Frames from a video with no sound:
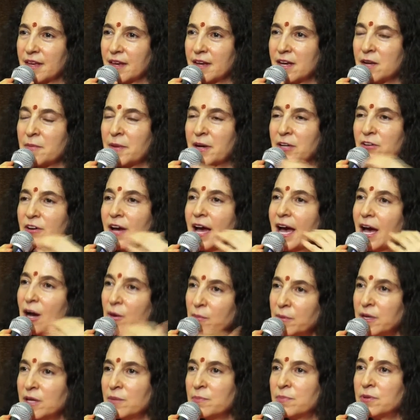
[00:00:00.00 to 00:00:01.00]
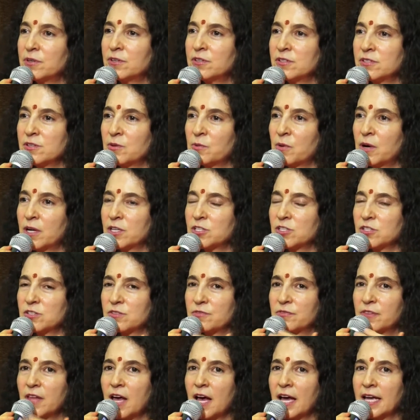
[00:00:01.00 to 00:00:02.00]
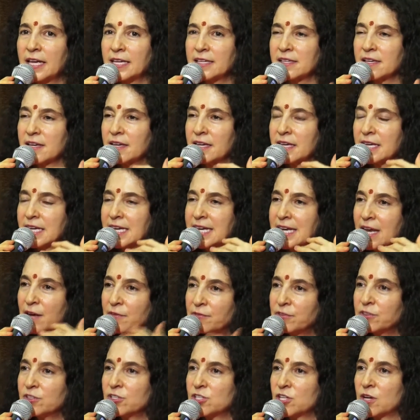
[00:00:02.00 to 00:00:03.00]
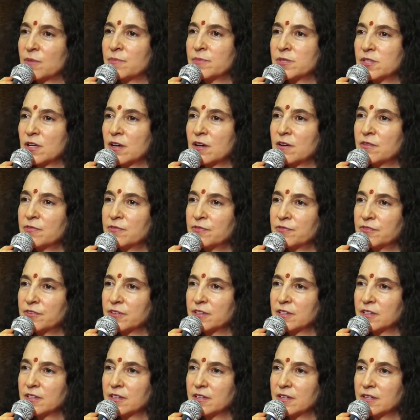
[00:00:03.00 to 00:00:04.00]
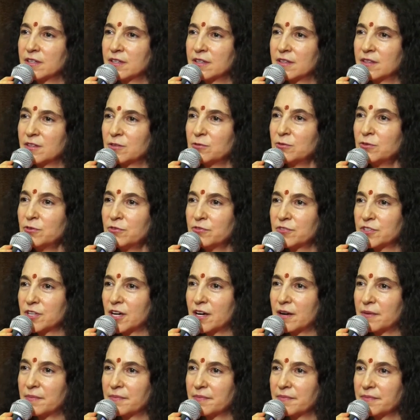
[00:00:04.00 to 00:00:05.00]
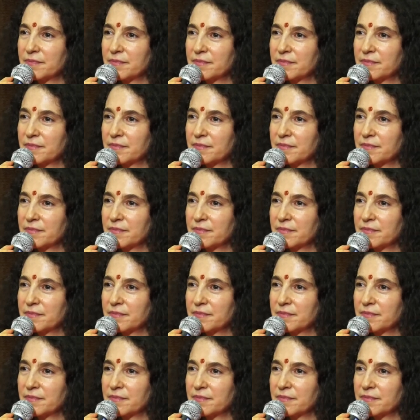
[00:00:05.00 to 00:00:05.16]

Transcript: No matter how many birds it watches fly, it never jumps off the rooftop.